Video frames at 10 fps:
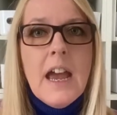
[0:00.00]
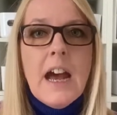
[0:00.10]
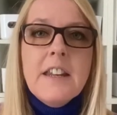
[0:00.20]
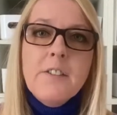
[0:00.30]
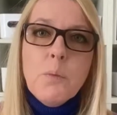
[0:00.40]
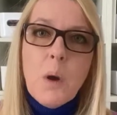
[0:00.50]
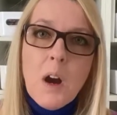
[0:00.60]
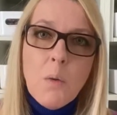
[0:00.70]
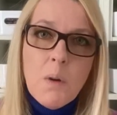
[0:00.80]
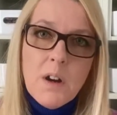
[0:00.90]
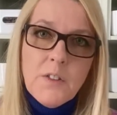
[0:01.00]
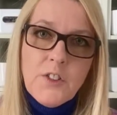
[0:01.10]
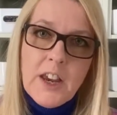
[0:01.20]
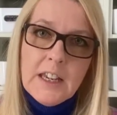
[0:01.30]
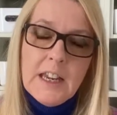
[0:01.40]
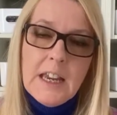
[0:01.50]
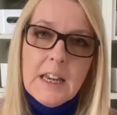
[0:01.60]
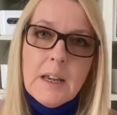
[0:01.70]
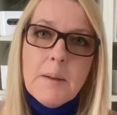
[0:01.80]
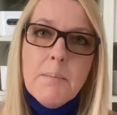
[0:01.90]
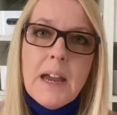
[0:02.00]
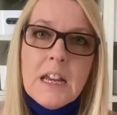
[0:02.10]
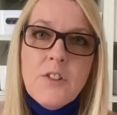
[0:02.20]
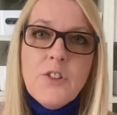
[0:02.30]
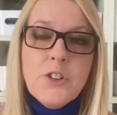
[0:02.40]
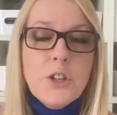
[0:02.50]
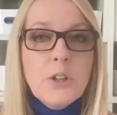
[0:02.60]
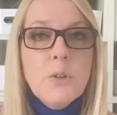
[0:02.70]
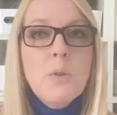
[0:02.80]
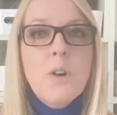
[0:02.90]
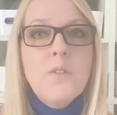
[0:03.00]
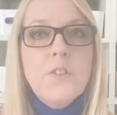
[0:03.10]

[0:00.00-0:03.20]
And it's well worth checking page 2 of the